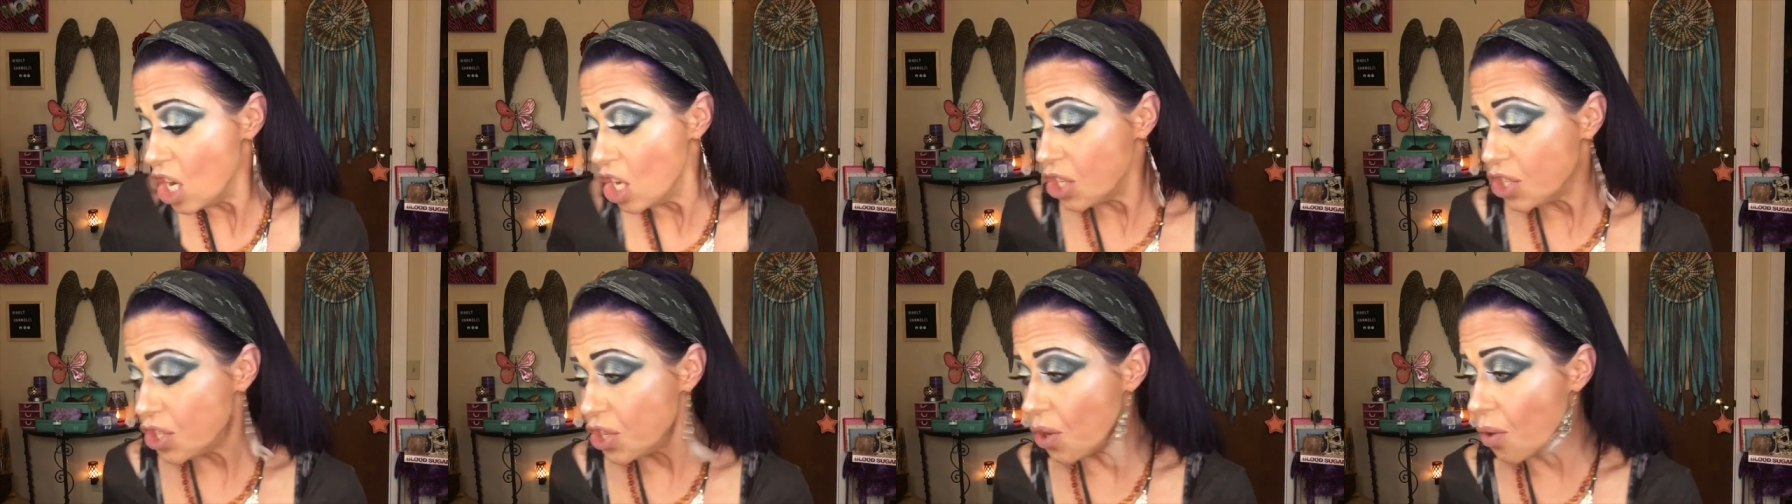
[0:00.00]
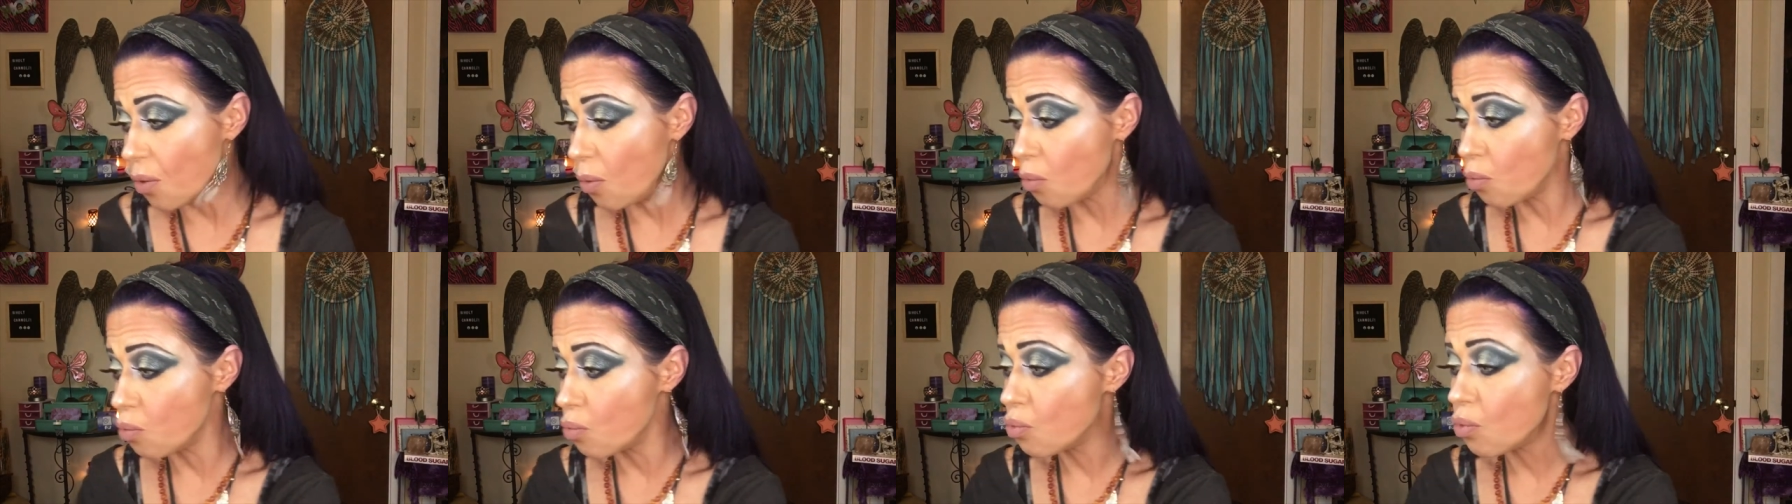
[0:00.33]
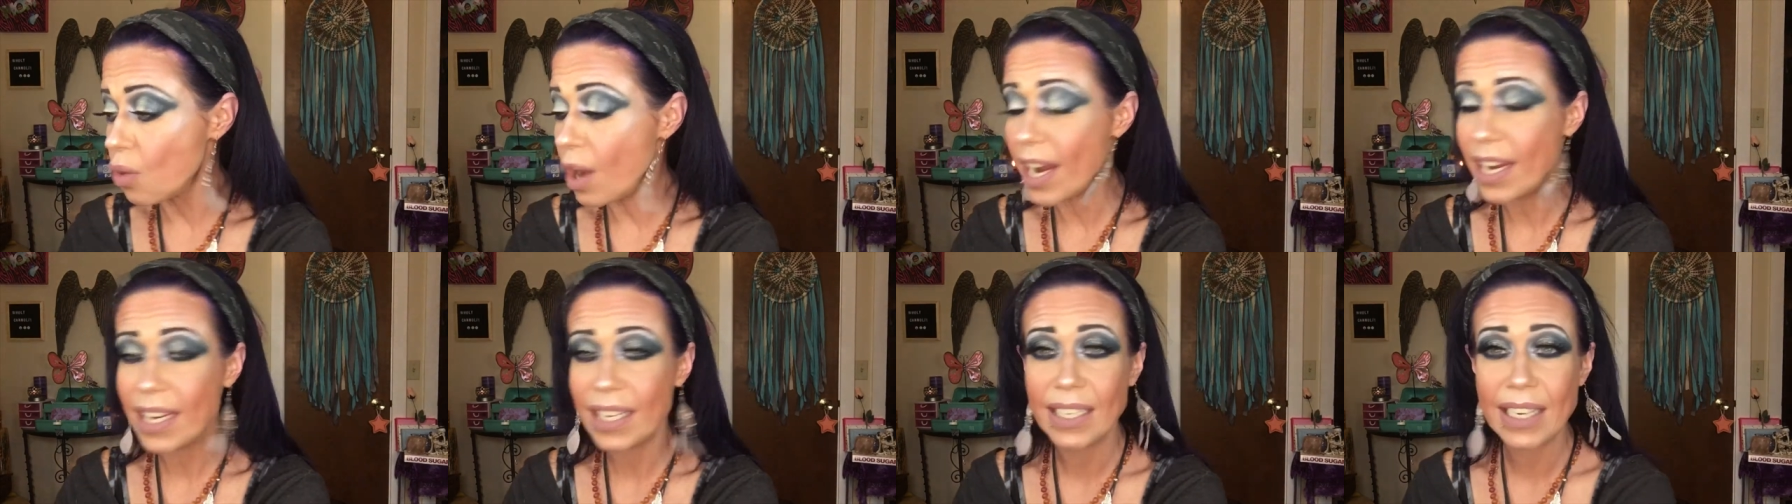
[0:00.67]
So
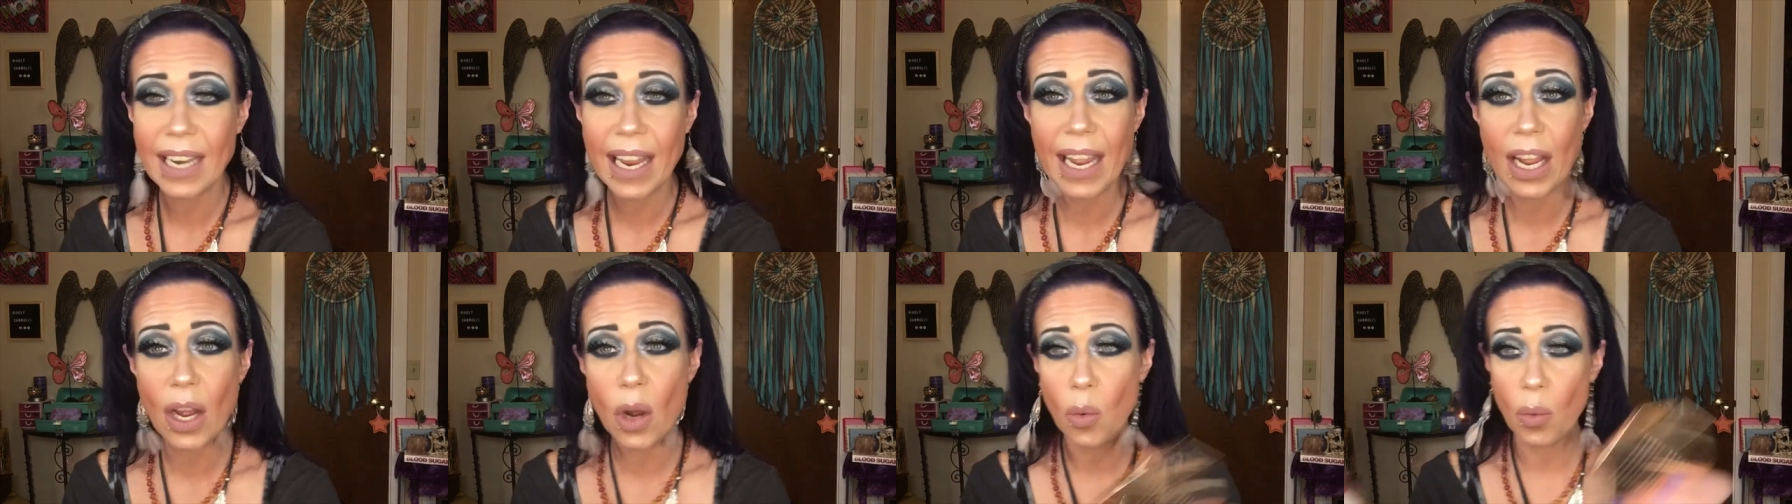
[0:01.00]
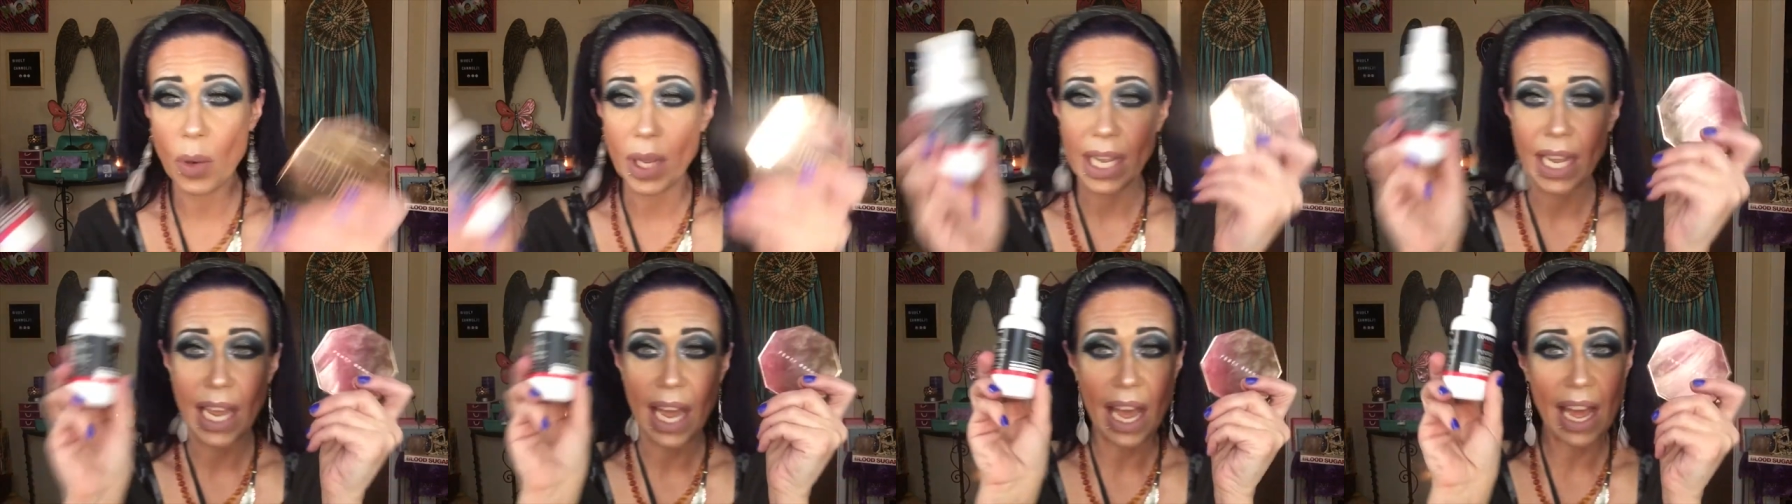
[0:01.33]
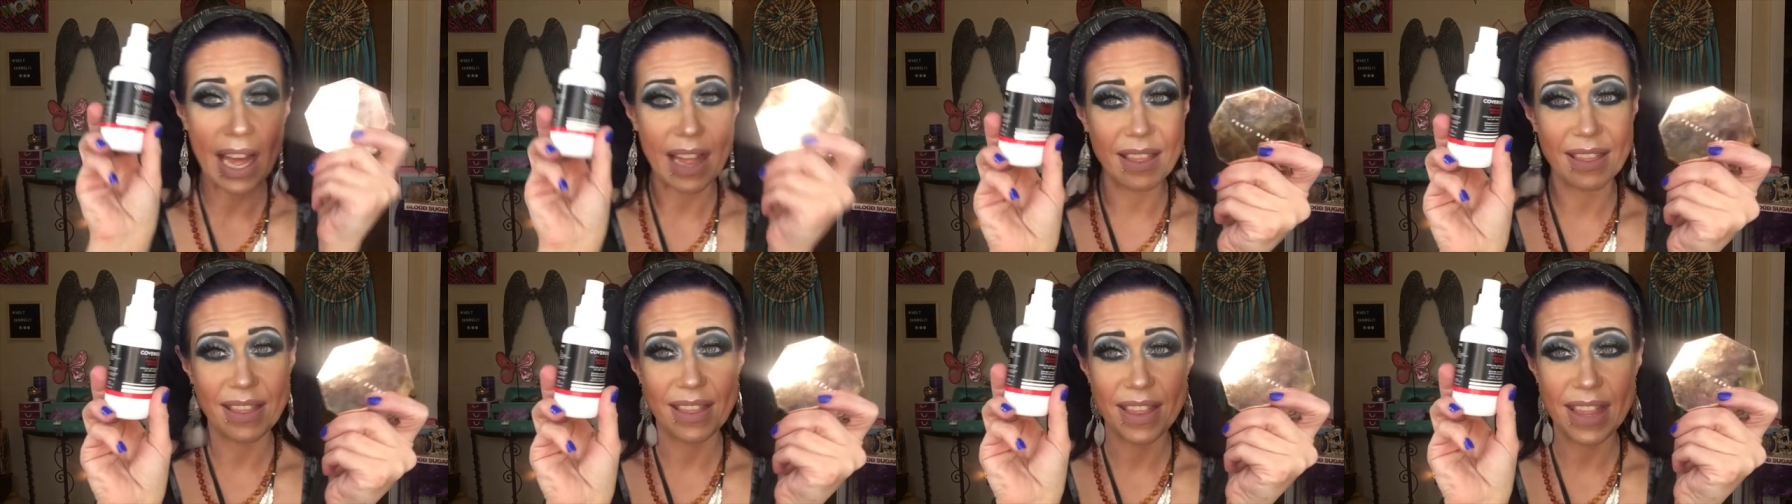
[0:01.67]
right now we
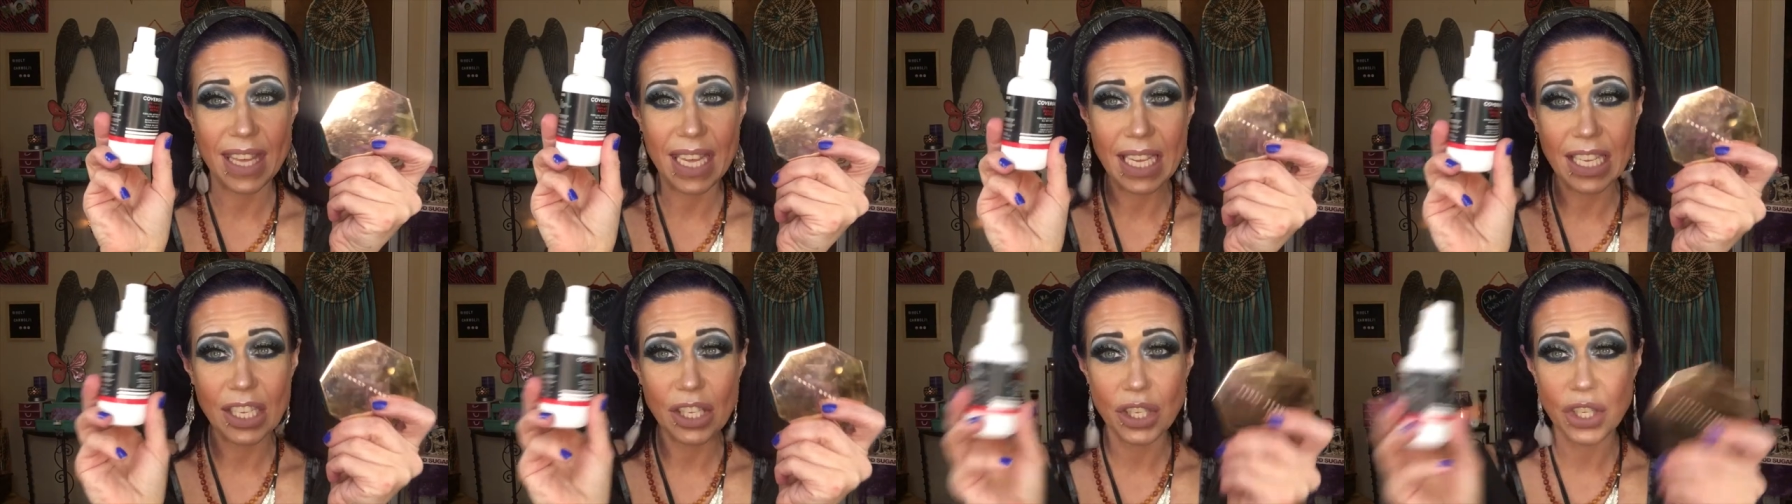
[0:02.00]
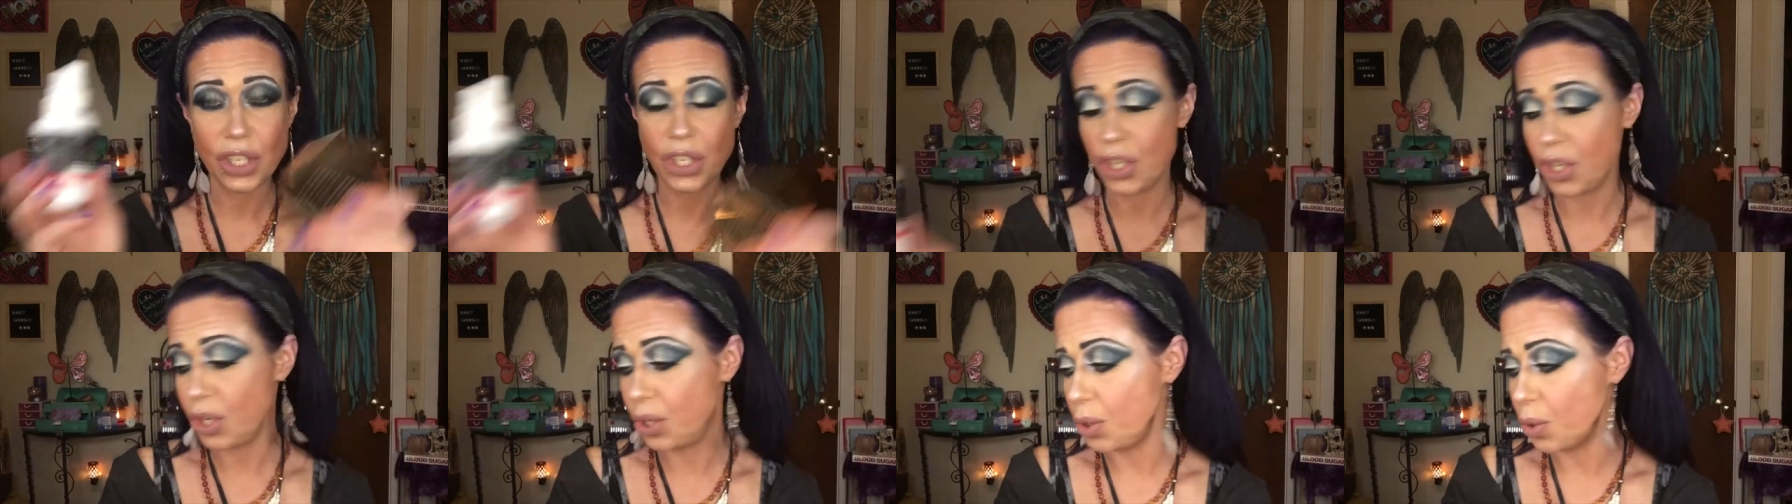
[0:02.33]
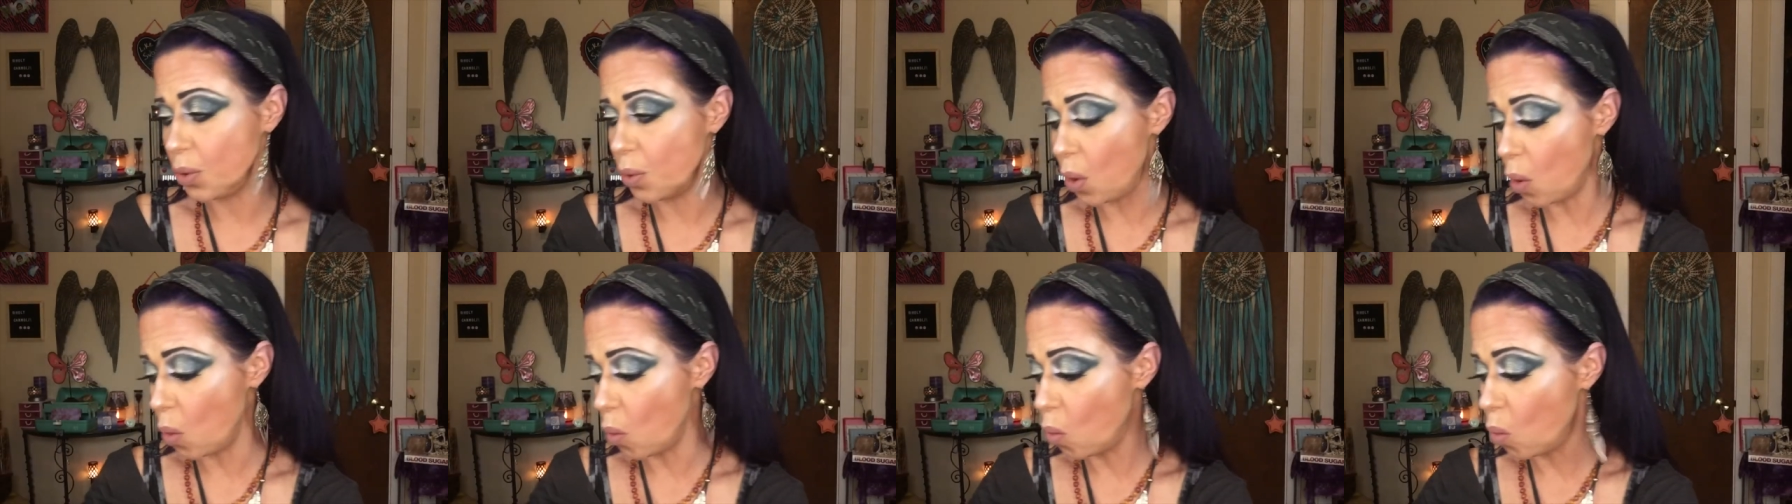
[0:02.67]
got these
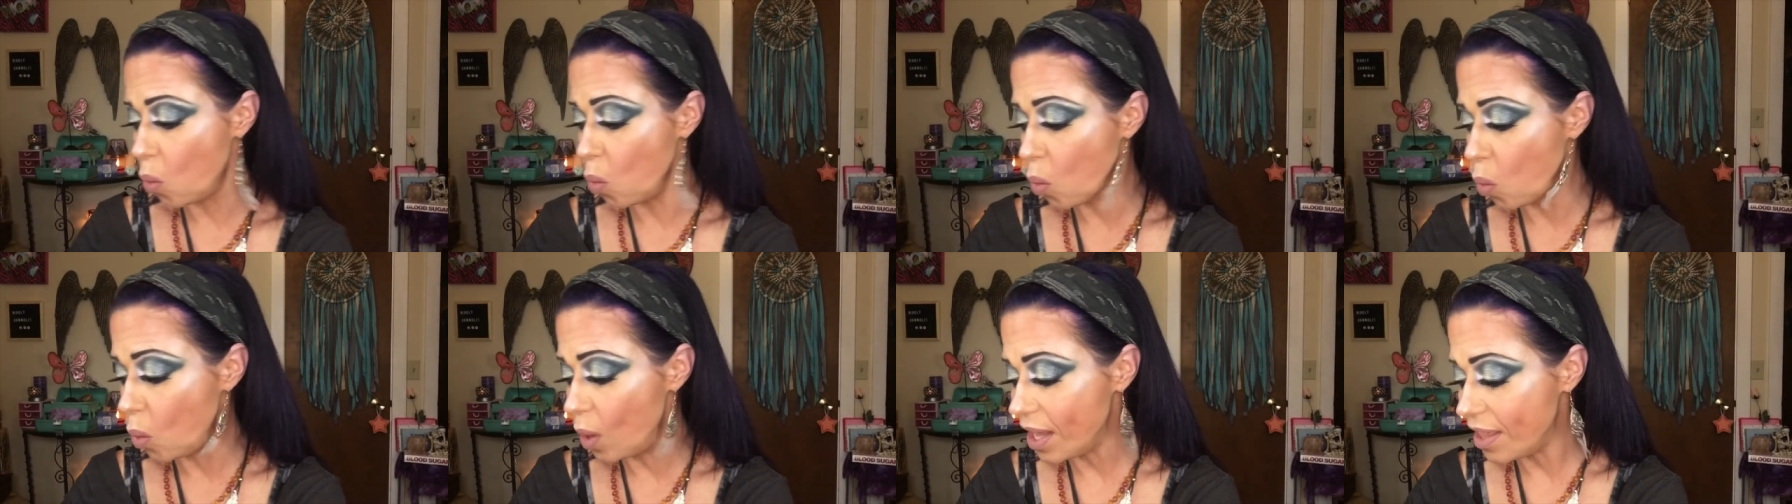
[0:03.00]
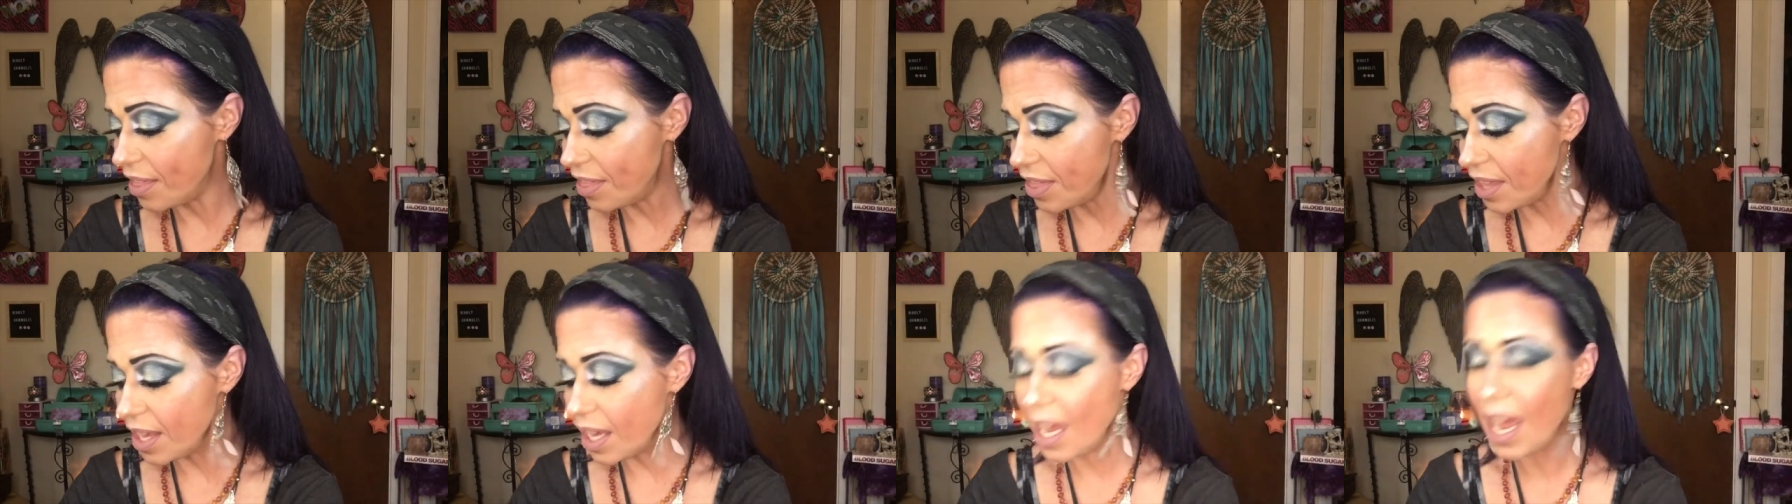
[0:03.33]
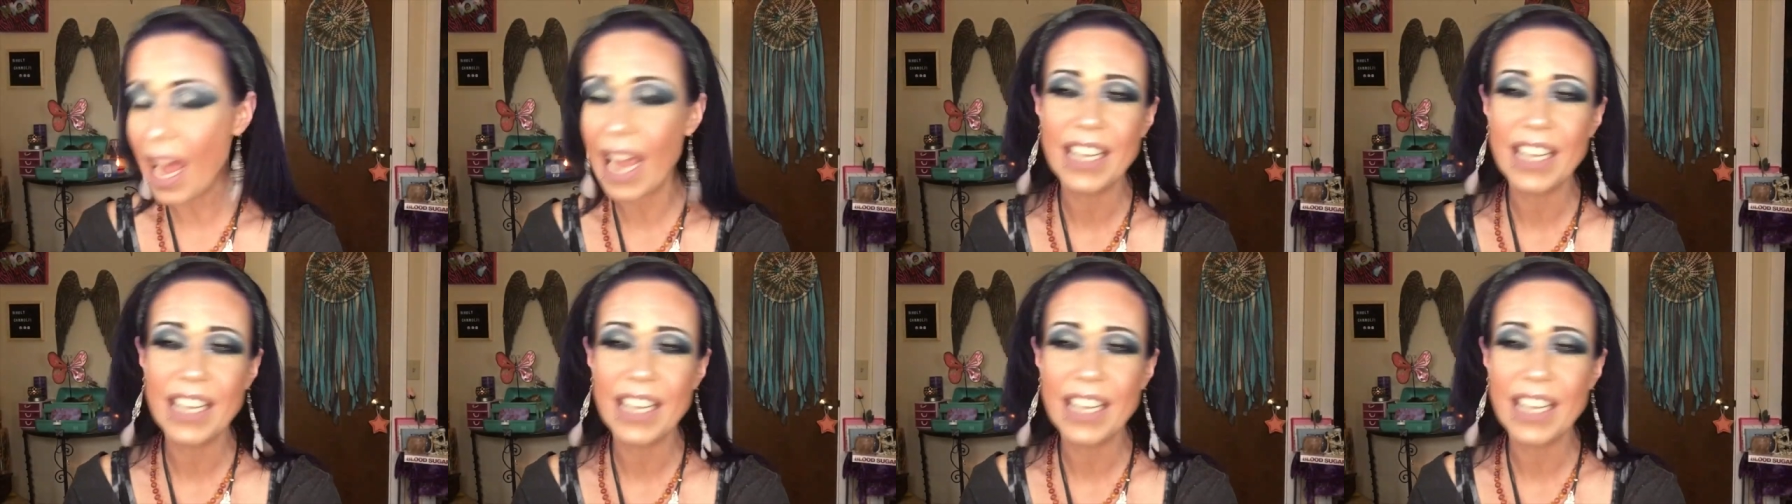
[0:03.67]
two with it.